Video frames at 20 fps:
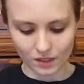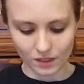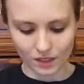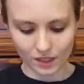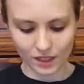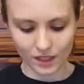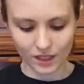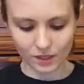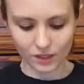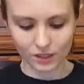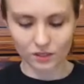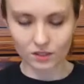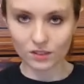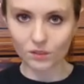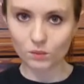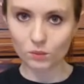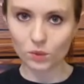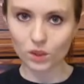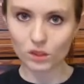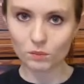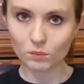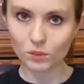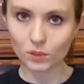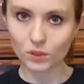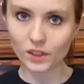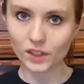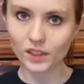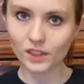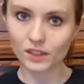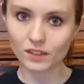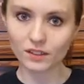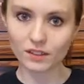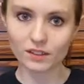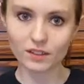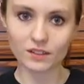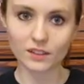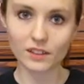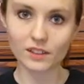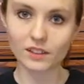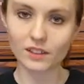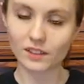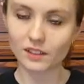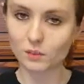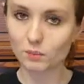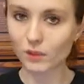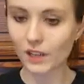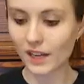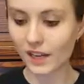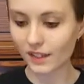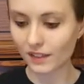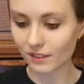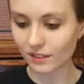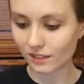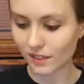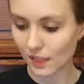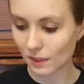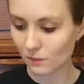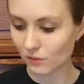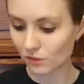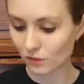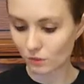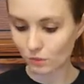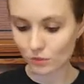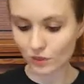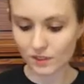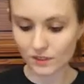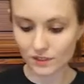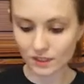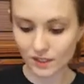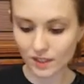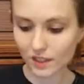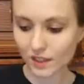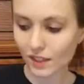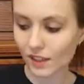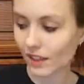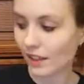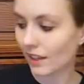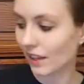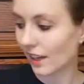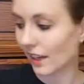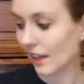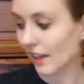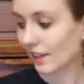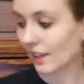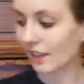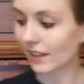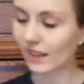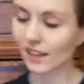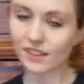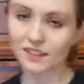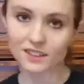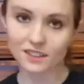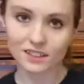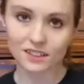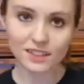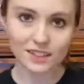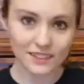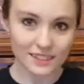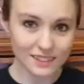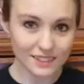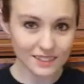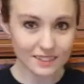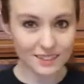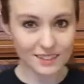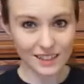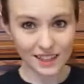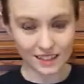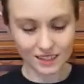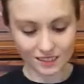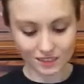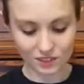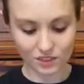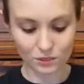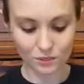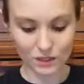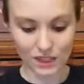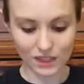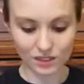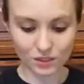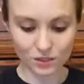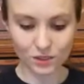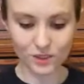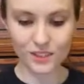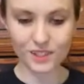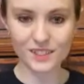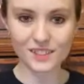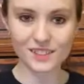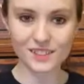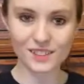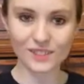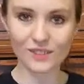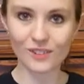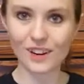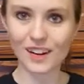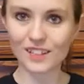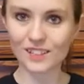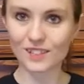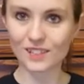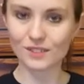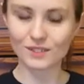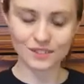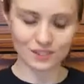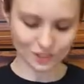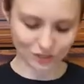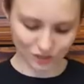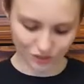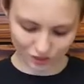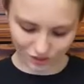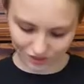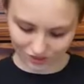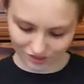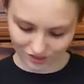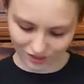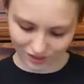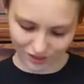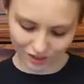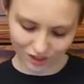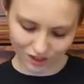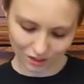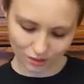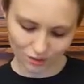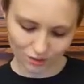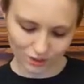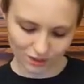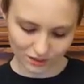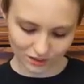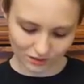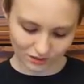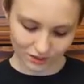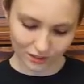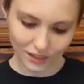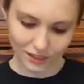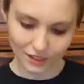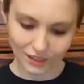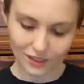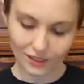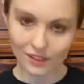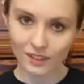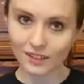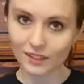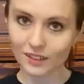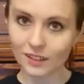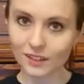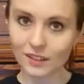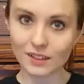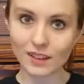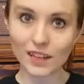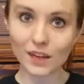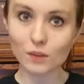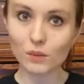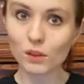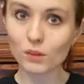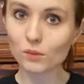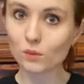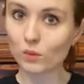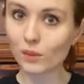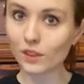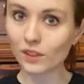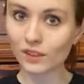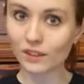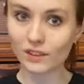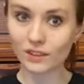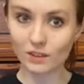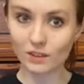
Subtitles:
at one point, Sirius Black escaped from prison And they actually sent the Dementors to watch over the students at Hogwarts. They were really